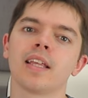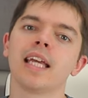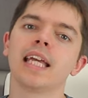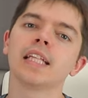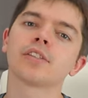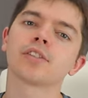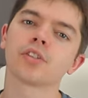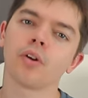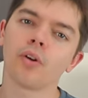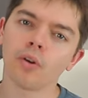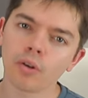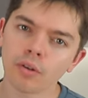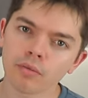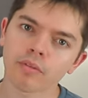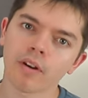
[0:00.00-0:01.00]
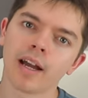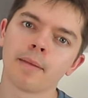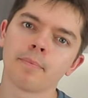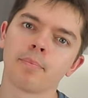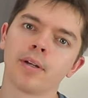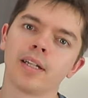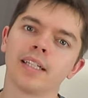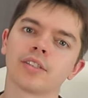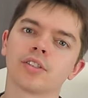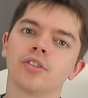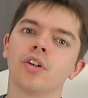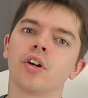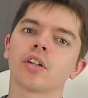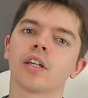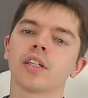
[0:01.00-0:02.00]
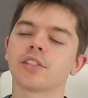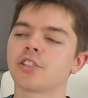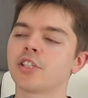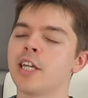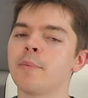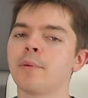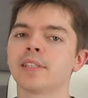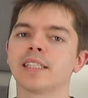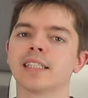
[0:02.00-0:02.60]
It's alright, but it's not as cheap as